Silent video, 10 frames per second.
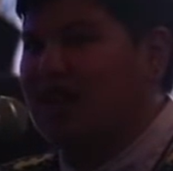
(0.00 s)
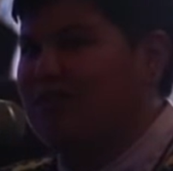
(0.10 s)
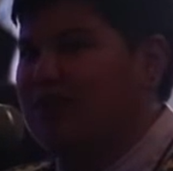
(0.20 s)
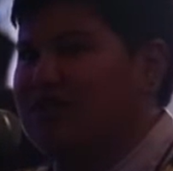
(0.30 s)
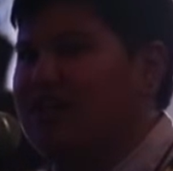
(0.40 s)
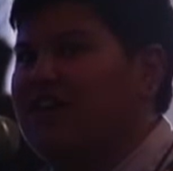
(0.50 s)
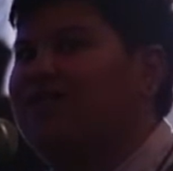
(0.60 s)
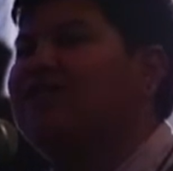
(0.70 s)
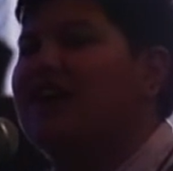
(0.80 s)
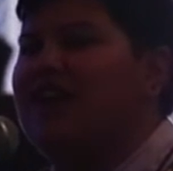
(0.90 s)
Um, there was
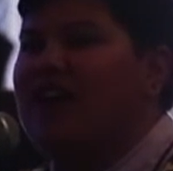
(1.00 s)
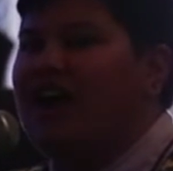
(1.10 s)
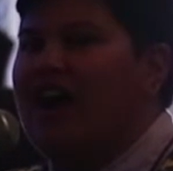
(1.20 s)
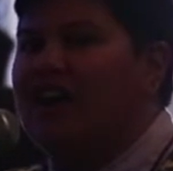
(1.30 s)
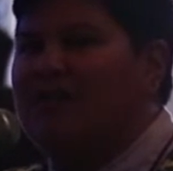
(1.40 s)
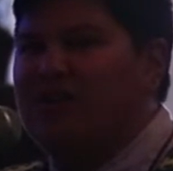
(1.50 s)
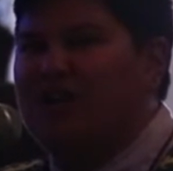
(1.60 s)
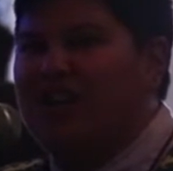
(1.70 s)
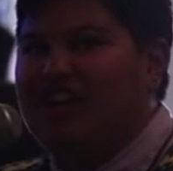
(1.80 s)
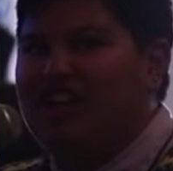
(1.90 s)
a a
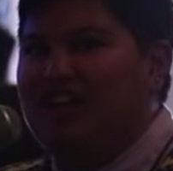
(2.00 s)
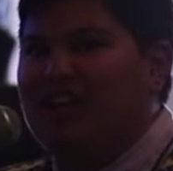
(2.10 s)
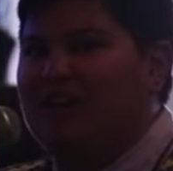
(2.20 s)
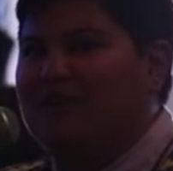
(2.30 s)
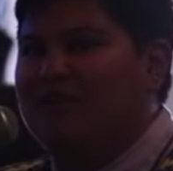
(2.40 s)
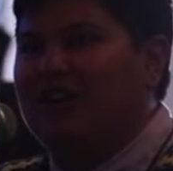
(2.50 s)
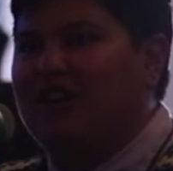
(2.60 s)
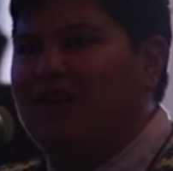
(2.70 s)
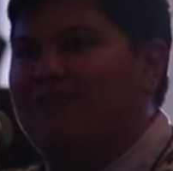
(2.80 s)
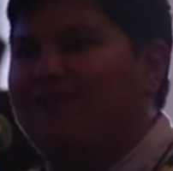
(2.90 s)
community of,
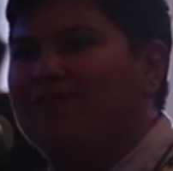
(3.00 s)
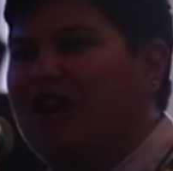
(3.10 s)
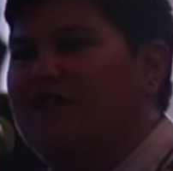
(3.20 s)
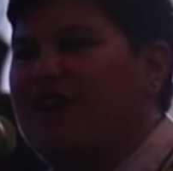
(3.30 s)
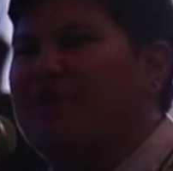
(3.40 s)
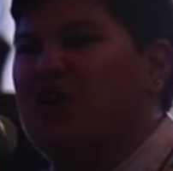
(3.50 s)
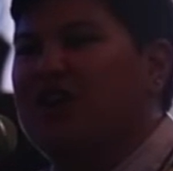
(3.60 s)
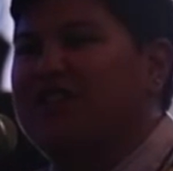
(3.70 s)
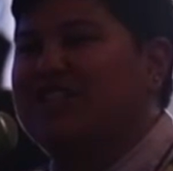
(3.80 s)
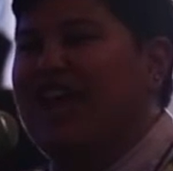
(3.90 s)
um, of
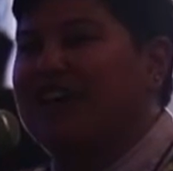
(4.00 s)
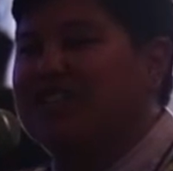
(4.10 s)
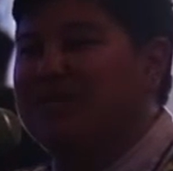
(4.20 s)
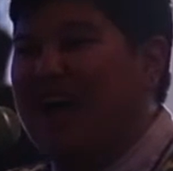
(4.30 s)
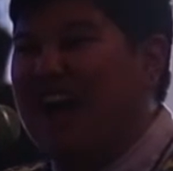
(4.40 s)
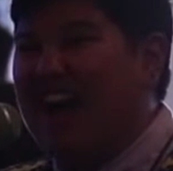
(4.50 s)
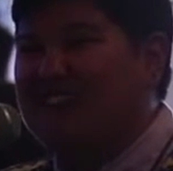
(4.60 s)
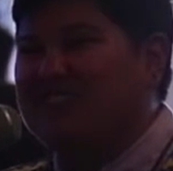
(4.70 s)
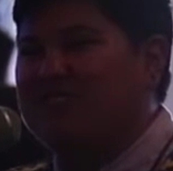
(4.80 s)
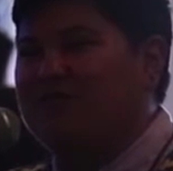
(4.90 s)
immigrant
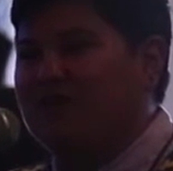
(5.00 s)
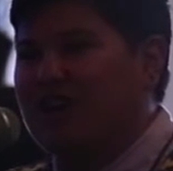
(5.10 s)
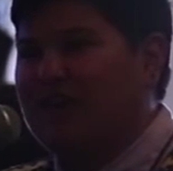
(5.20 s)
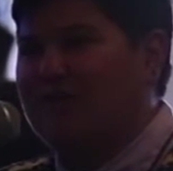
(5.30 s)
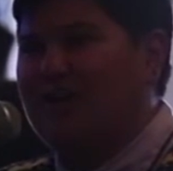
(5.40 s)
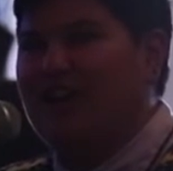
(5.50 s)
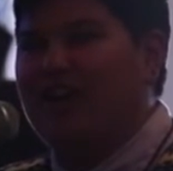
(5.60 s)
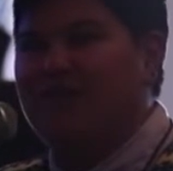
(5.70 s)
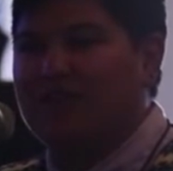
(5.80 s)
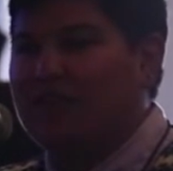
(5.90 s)
expats from,
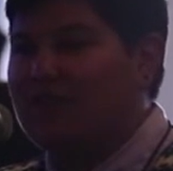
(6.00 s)
uh,